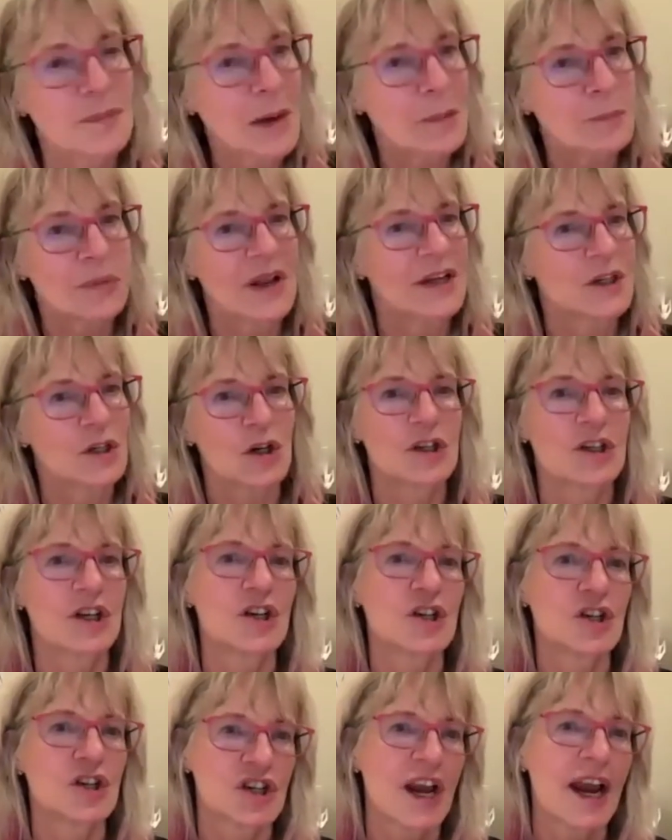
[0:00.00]
pleasure to
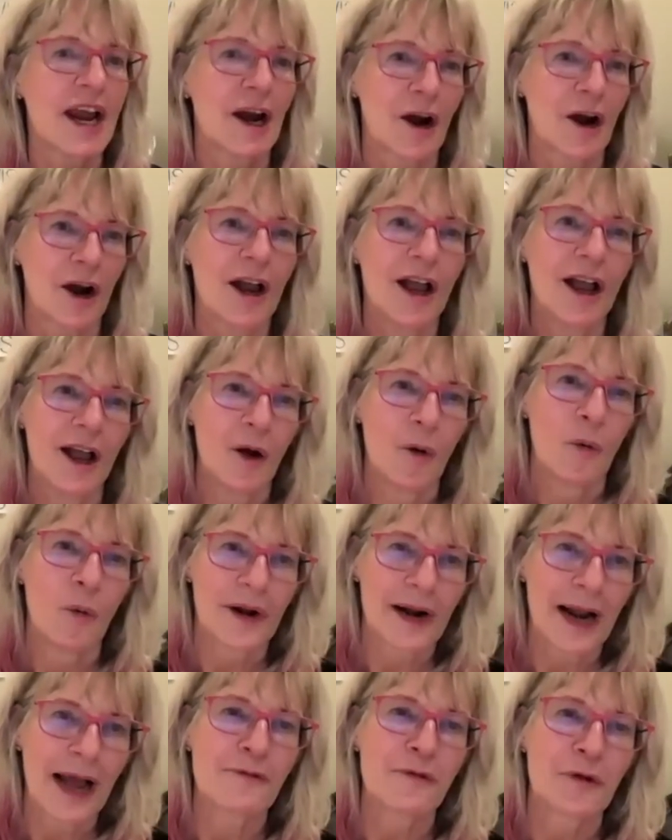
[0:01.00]
share
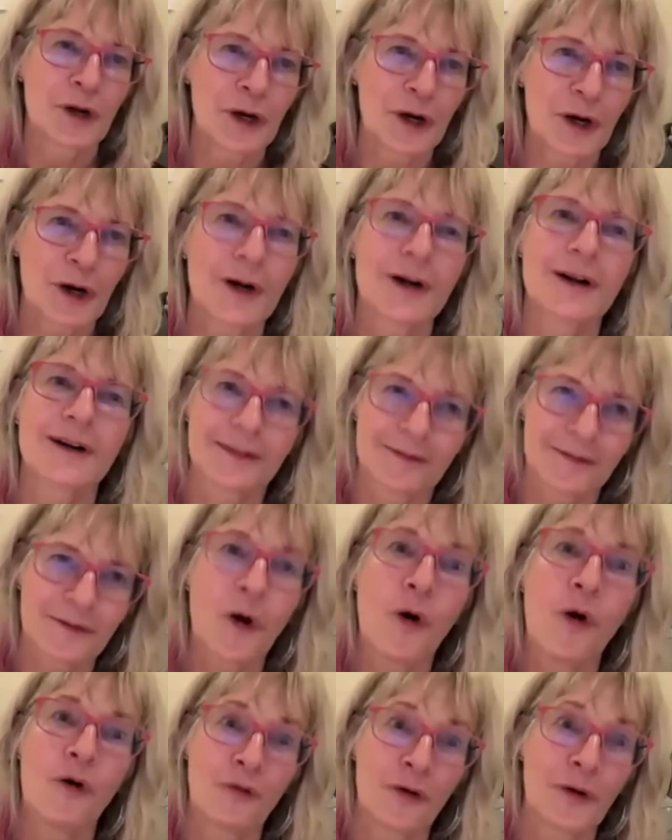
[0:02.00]
what I've learned
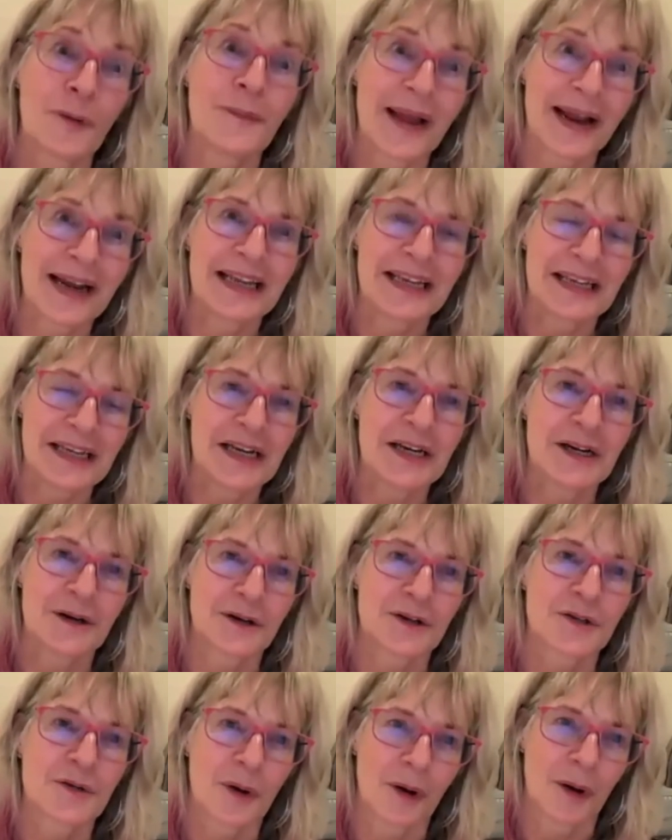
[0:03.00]
over many
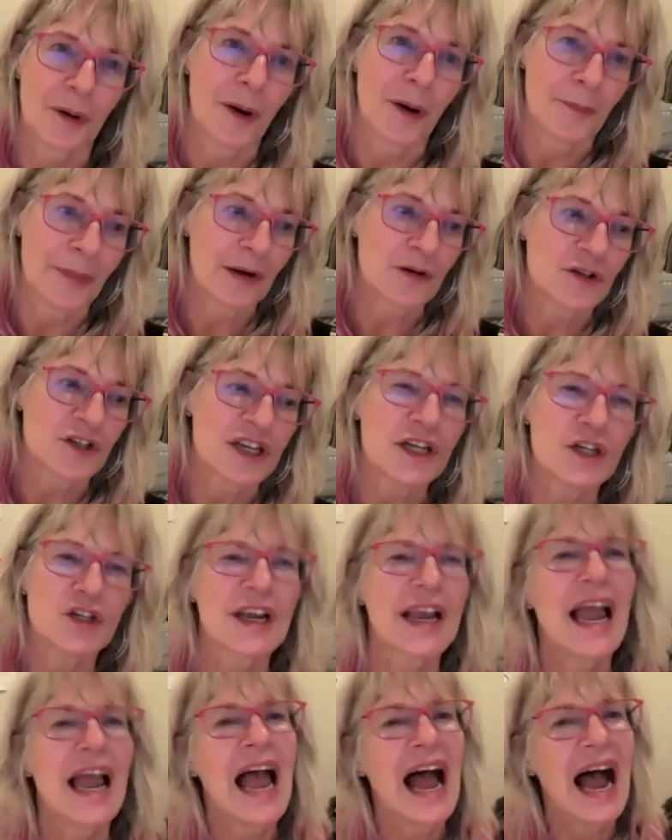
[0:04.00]
years about
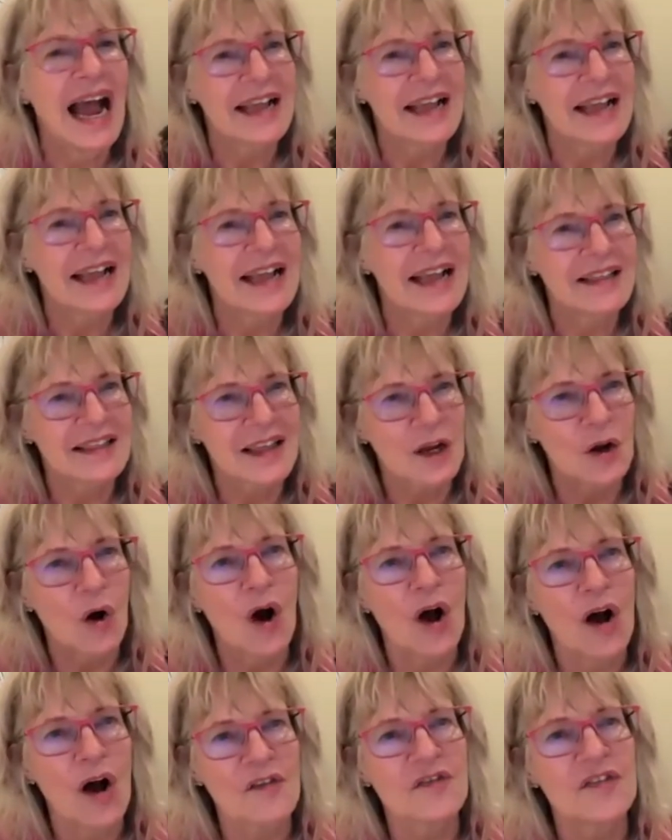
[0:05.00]
teaching. I think
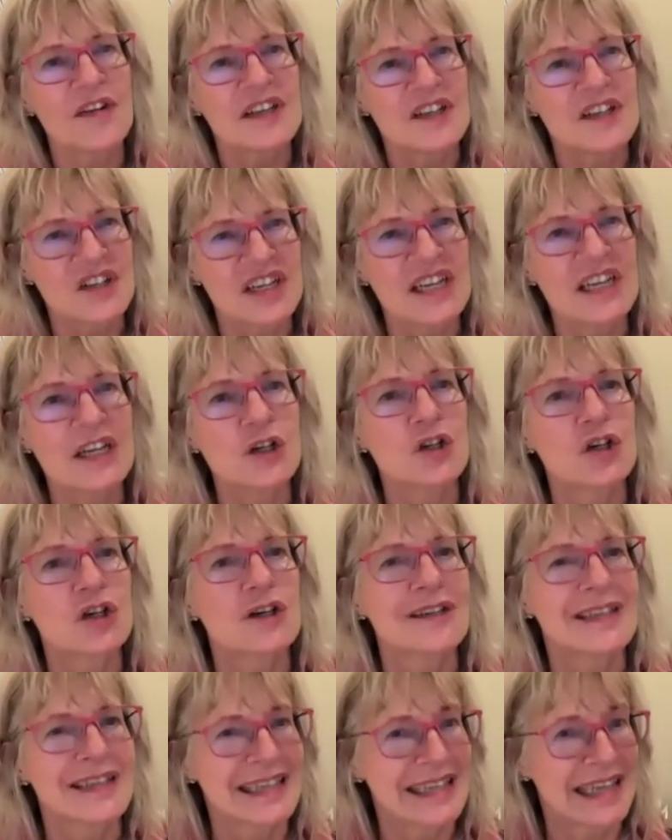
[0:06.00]
often
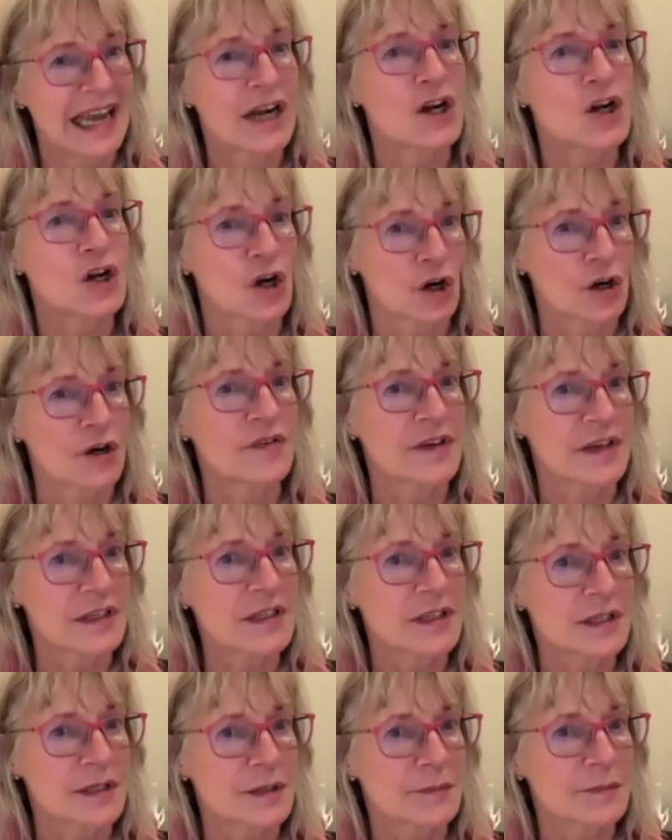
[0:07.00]
teachers get
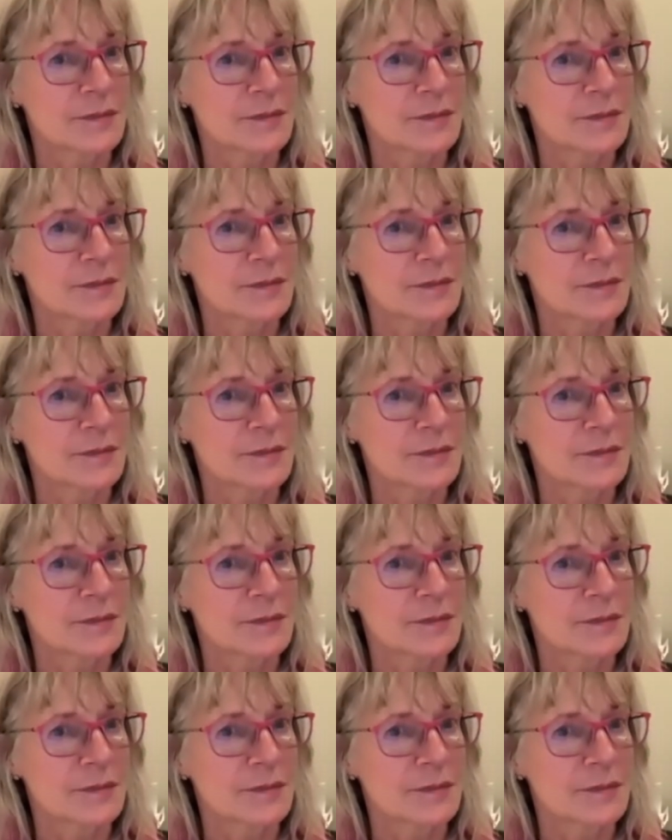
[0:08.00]
nervous.